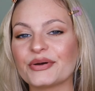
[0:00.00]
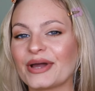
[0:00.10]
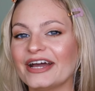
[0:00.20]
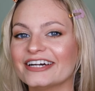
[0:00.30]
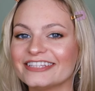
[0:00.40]

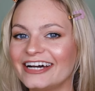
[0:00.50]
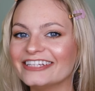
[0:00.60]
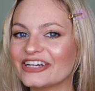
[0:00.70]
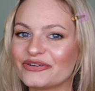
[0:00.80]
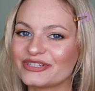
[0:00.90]
Okay, I
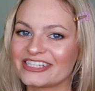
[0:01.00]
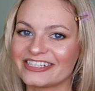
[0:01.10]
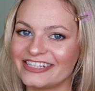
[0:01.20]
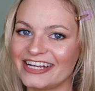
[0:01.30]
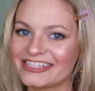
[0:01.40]
lied. That wasn't the
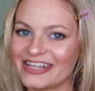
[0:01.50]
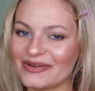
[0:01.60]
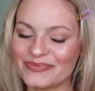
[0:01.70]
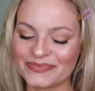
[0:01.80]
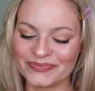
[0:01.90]
last step.